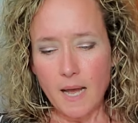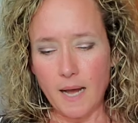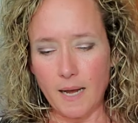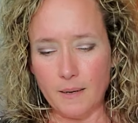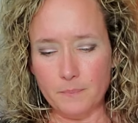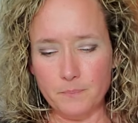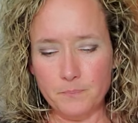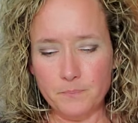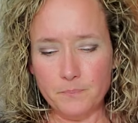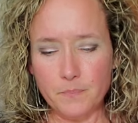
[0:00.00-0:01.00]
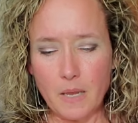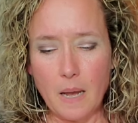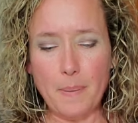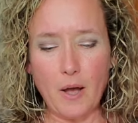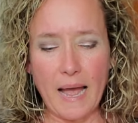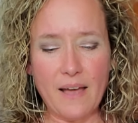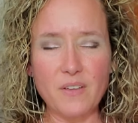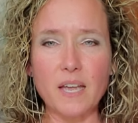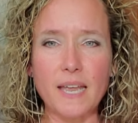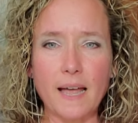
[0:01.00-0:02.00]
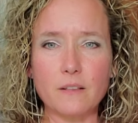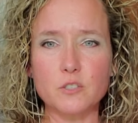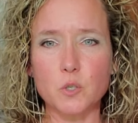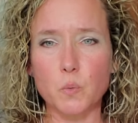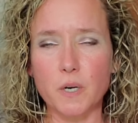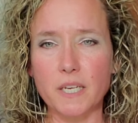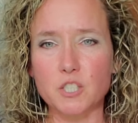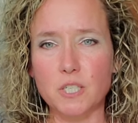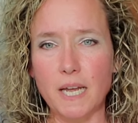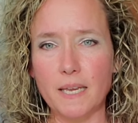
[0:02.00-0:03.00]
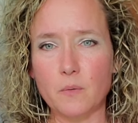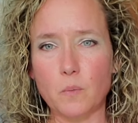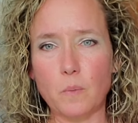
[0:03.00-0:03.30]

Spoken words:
About having a calendar where each night,